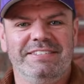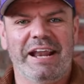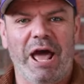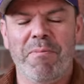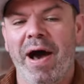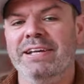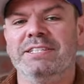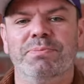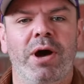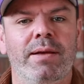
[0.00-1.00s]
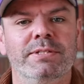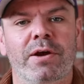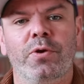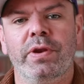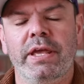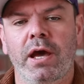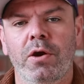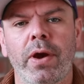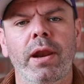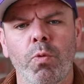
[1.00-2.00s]
G'day mates, my name's Uncle
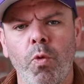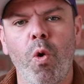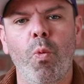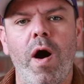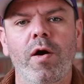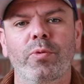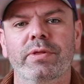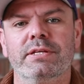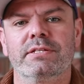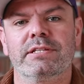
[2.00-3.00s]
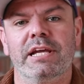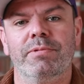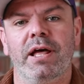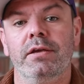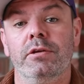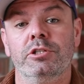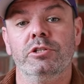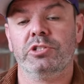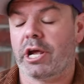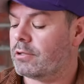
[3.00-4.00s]
Nico and a warm welcome to the Sleep Lay
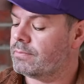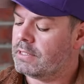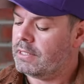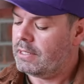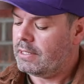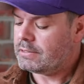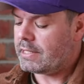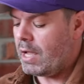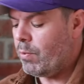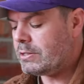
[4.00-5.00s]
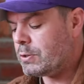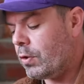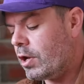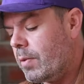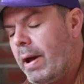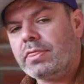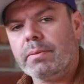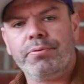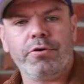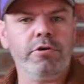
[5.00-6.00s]
YouTube channel. Today we're talking about the
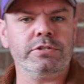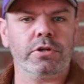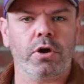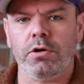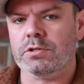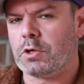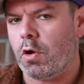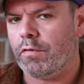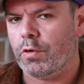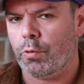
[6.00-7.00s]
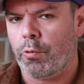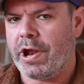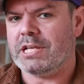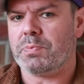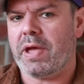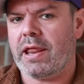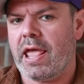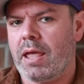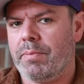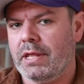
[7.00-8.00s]
pros and cons of the
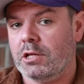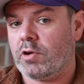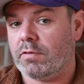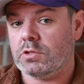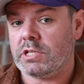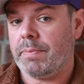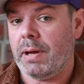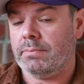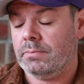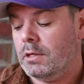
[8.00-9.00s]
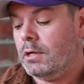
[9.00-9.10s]
ResMed AirMini Travel CPAP.